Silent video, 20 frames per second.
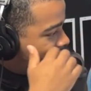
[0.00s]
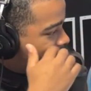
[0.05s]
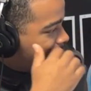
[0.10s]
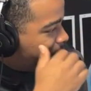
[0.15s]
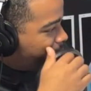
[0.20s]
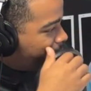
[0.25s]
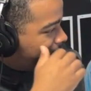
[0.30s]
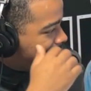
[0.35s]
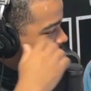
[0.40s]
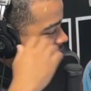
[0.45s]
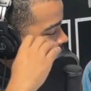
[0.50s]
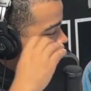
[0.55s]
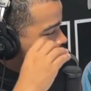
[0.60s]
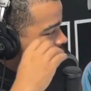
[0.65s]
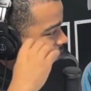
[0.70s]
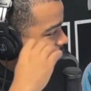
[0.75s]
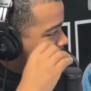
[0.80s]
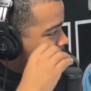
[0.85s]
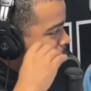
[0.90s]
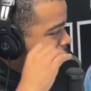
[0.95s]
and made
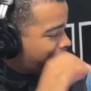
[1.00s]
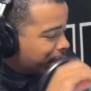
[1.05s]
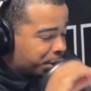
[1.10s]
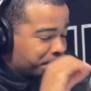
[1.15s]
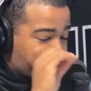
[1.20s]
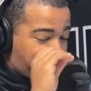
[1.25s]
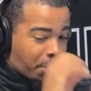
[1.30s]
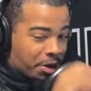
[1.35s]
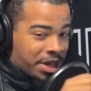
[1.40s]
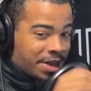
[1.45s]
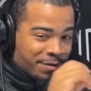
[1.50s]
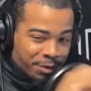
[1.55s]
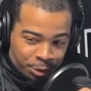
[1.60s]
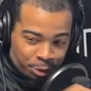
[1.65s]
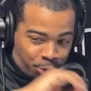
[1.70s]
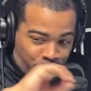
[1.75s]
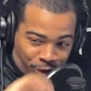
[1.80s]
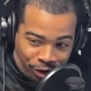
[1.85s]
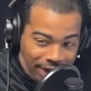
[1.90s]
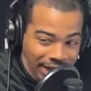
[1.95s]
inlet basketball
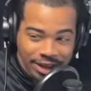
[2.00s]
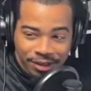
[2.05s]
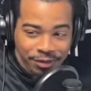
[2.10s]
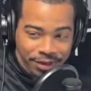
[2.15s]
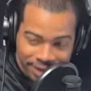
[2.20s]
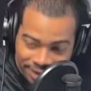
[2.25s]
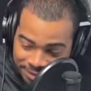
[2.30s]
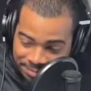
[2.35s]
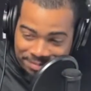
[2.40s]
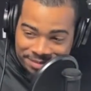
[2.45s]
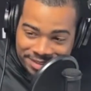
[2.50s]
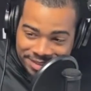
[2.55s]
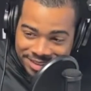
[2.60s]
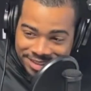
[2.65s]
even relevant.